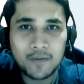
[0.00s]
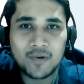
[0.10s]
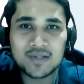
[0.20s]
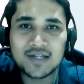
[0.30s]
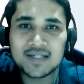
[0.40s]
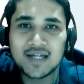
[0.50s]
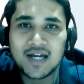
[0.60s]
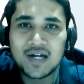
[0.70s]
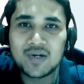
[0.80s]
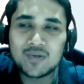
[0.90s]
process
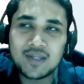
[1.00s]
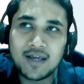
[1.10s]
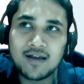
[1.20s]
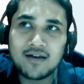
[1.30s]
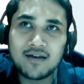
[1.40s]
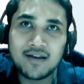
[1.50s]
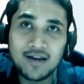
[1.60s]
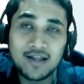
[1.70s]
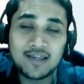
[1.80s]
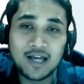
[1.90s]
to think,
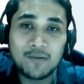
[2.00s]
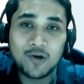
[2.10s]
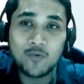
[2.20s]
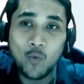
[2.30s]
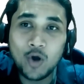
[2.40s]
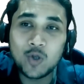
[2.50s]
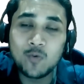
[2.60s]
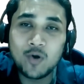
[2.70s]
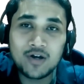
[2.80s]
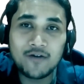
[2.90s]
really think about what you
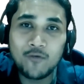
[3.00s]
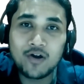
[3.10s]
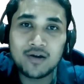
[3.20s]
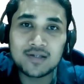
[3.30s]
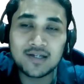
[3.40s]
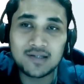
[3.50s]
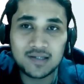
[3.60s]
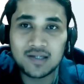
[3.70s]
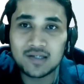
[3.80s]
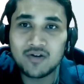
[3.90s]
want and what success
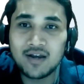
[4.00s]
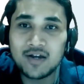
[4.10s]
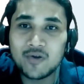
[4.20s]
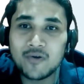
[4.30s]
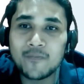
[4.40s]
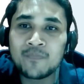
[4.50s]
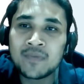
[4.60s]
is really to you.